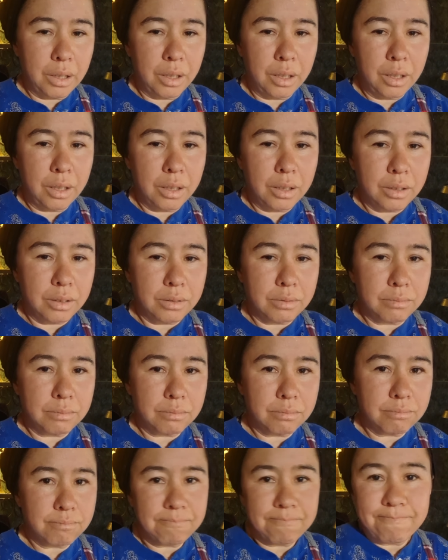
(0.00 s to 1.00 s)
And
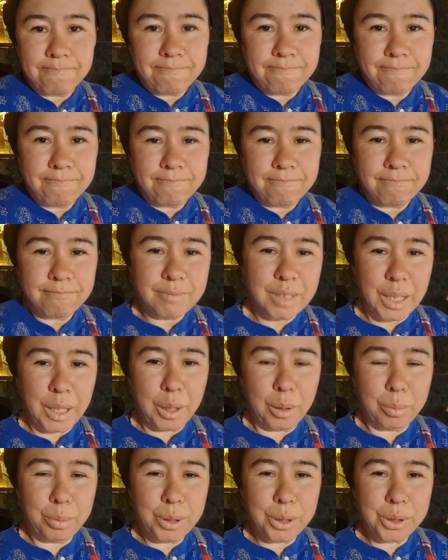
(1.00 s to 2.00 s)
I hope you
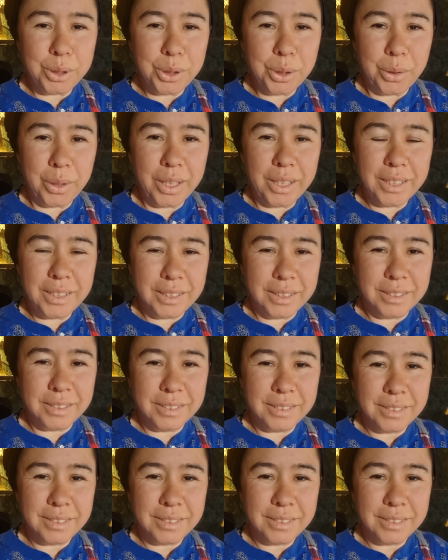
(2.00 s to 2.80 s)
enjoy it, and